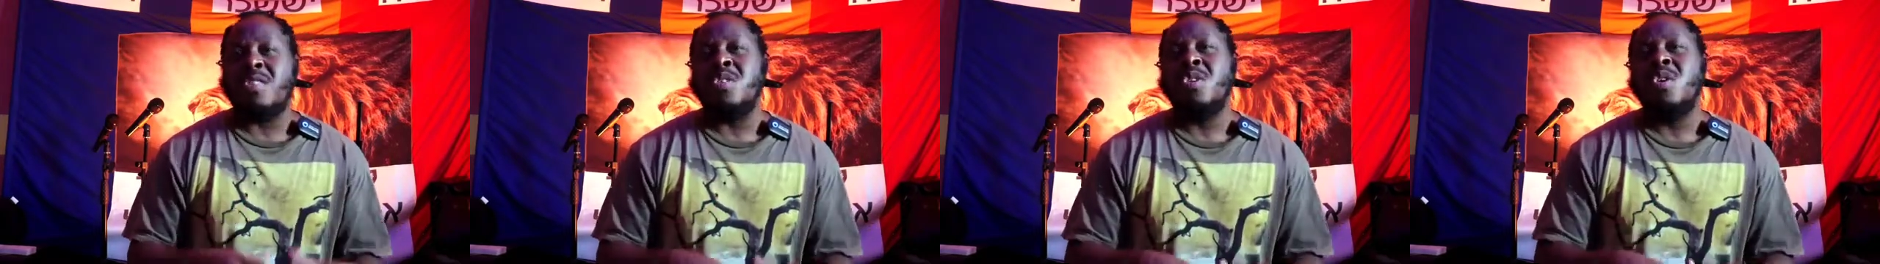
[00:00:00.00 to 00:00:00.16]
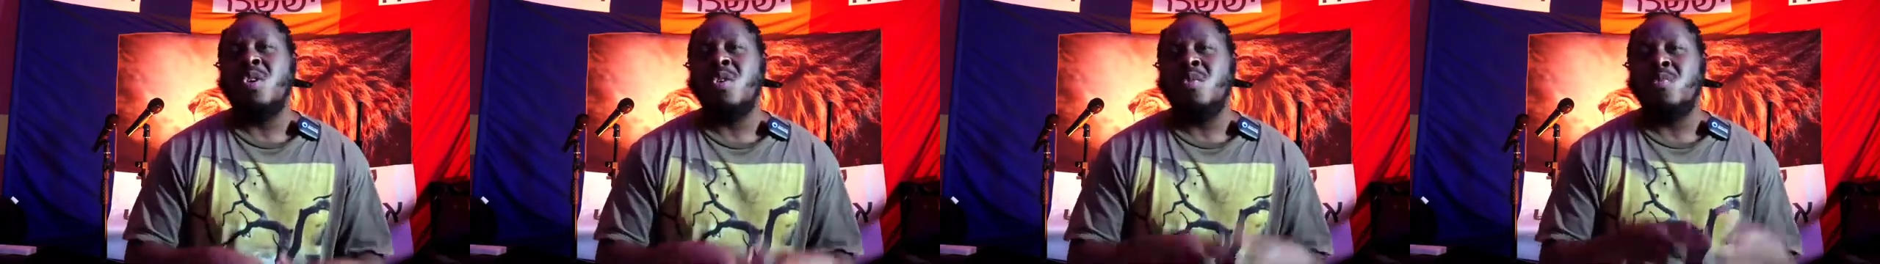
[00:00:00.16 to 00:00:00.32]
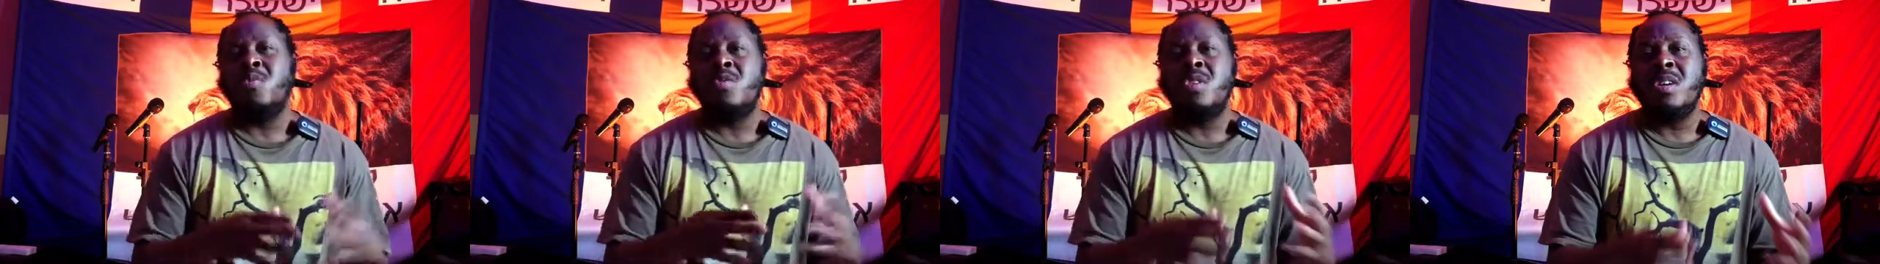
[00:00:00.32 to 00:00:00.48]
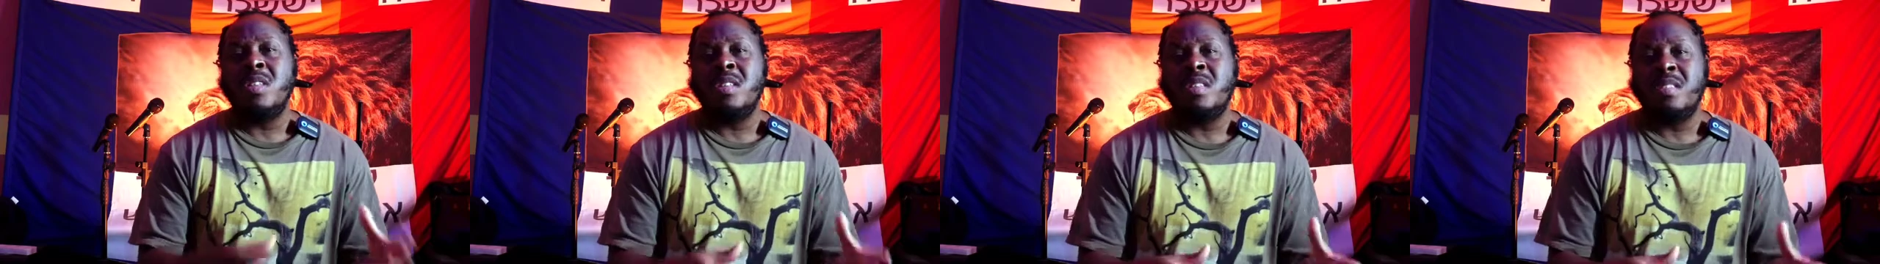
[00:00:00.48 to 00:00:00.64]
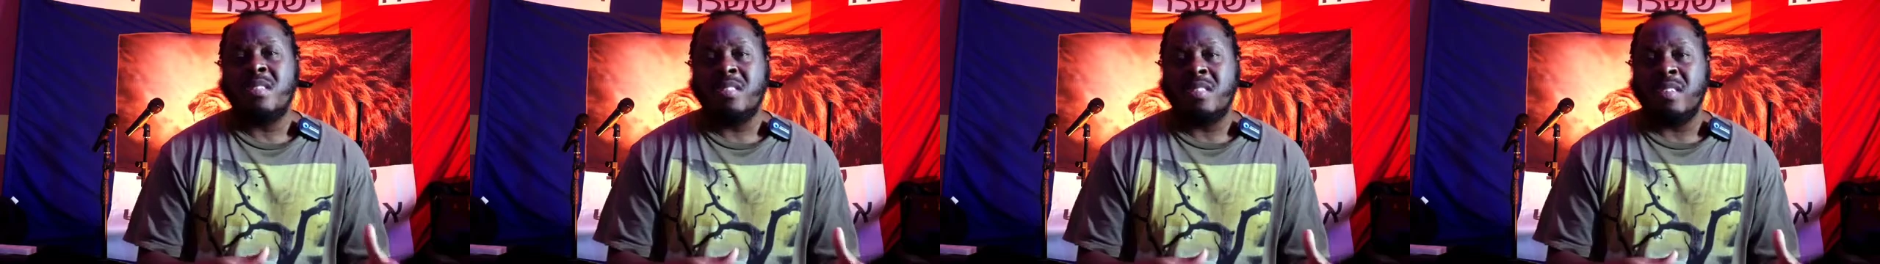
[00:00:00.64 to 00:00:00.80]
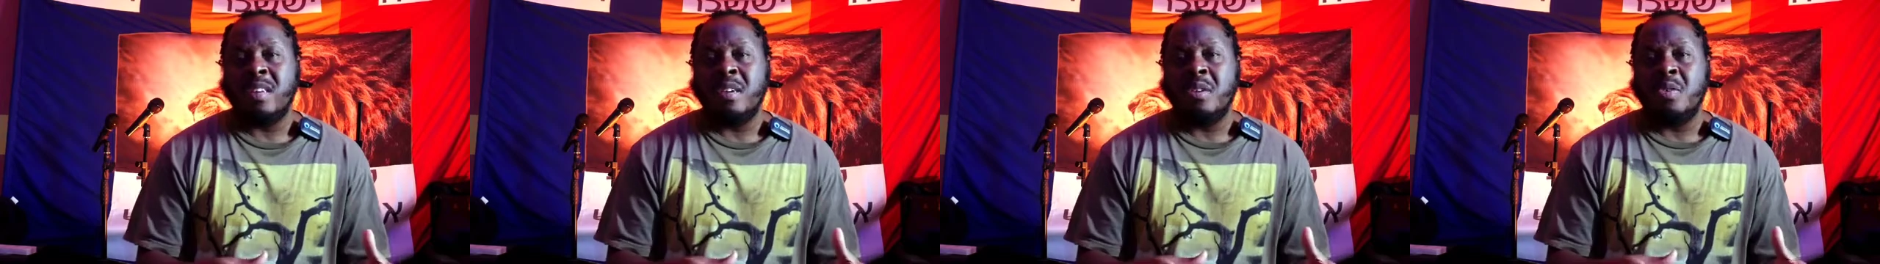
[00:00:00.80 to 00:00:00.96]
You don't want the
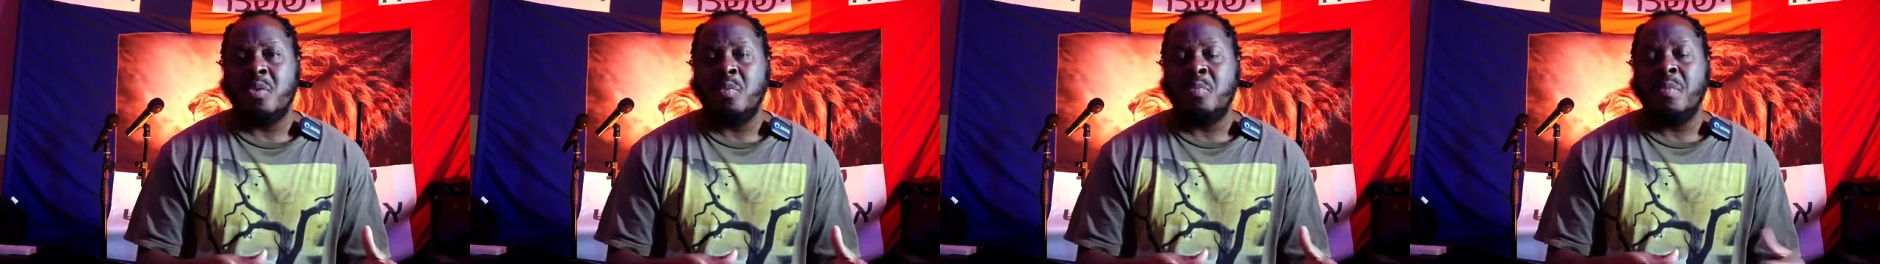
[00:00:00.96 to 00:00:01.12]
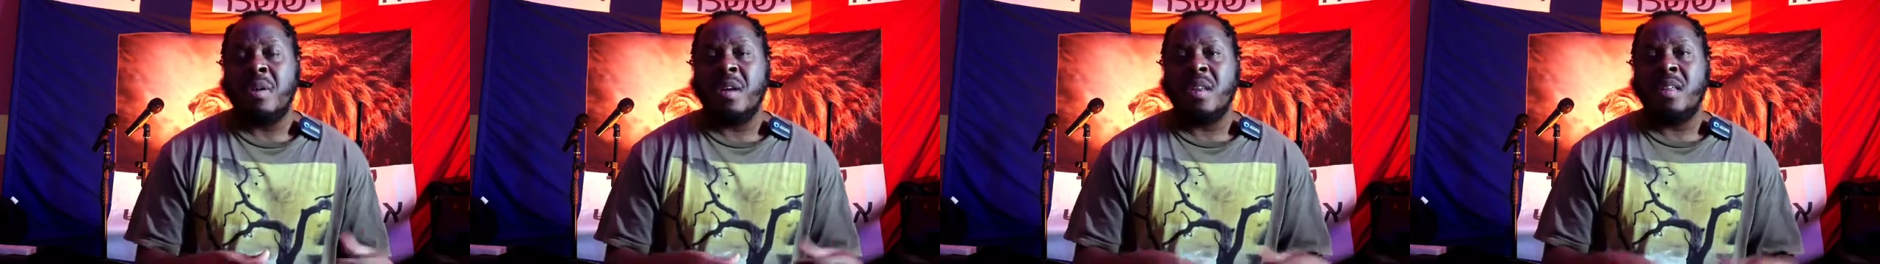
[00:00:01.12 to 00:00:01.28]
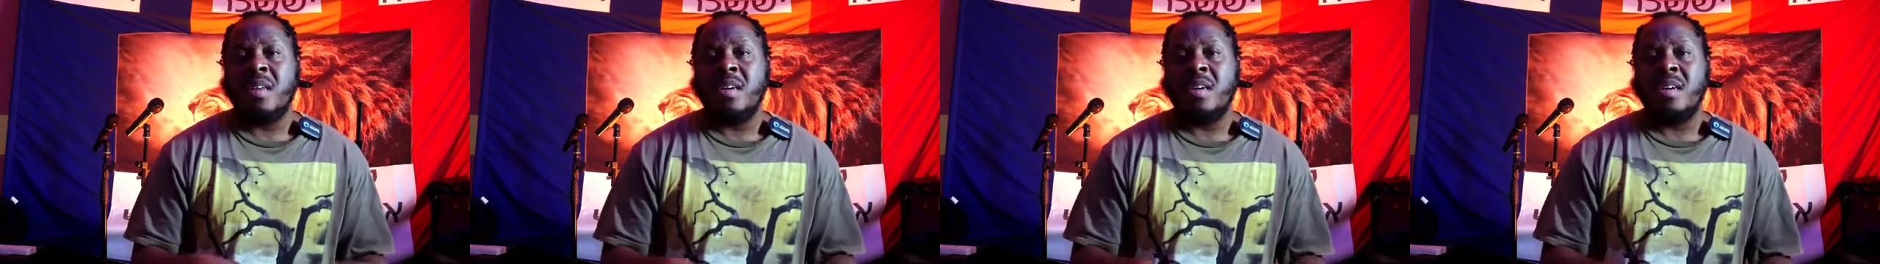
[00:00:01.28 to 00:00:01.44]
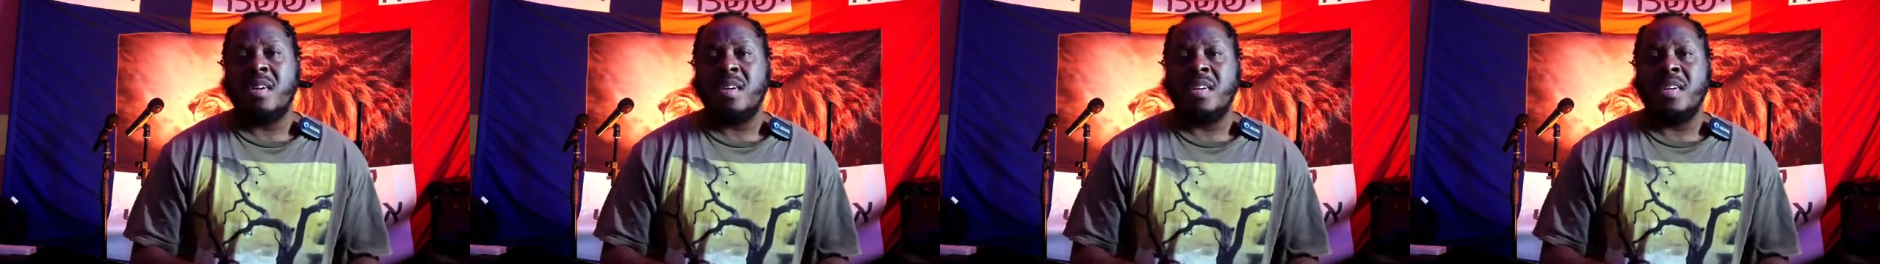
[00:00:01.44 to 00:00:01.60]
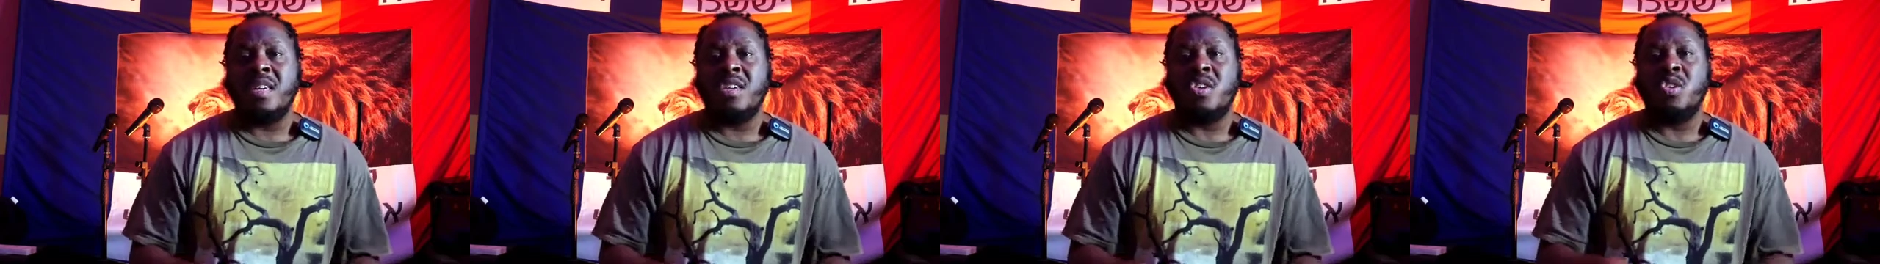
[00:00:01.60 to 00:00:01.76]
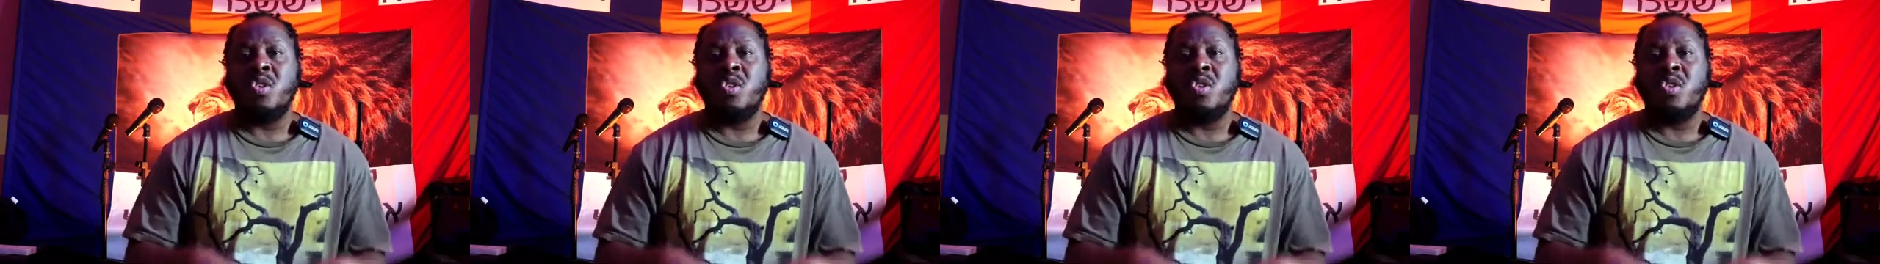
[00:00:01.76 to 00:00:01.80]
single motherhood.